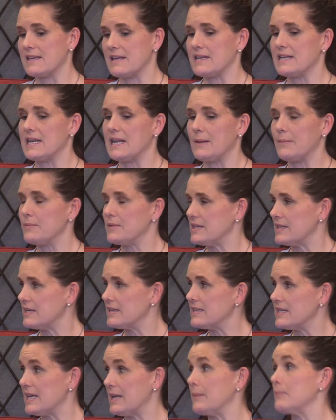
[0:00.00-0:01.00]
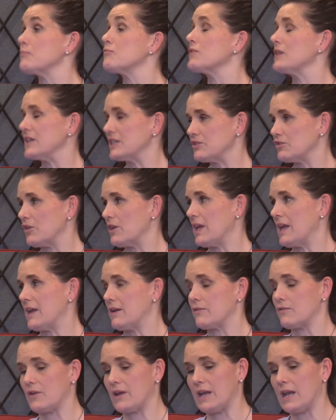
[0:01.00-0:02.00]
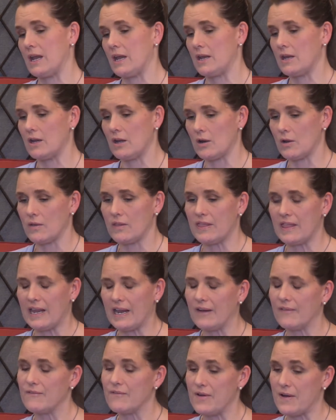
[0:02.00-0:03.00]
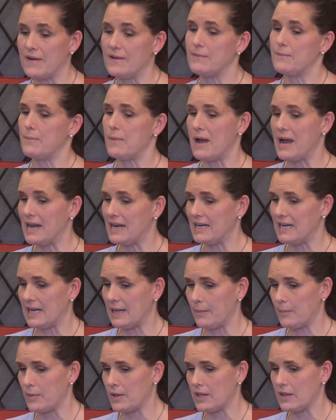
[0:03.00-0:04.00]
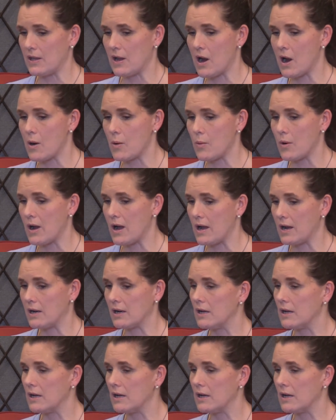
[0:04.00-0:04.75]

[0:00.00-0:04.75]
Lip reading: the name of the team, Rachel Henry. They can find my name on the Heart Walk.